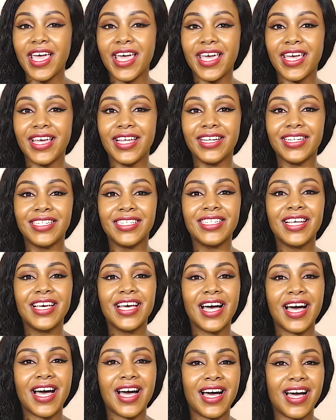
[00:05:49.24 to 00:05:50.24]
and
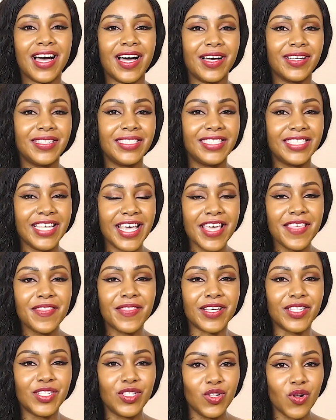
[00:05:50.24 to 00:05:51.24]
say
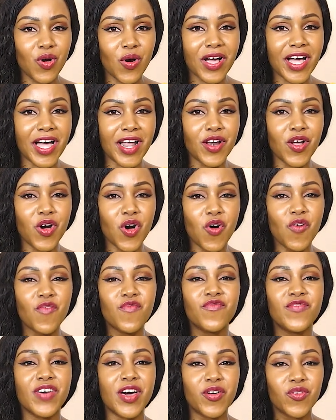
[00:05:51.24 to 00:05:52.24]
the slogan
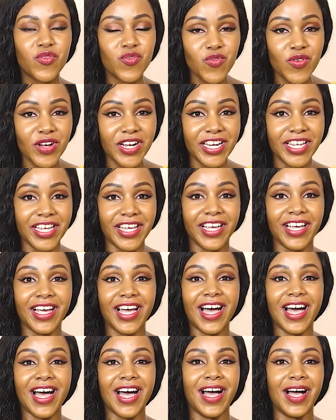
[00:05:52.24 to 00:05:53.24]
of the ruling
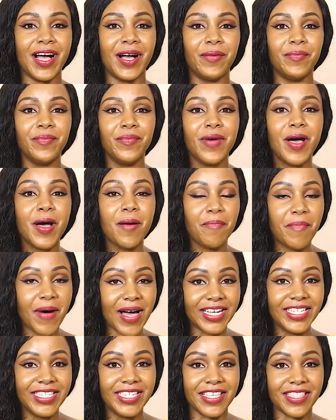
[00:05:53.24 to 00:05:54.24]

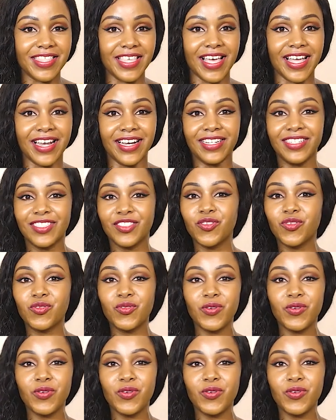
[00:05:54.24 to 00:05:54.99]
party then. So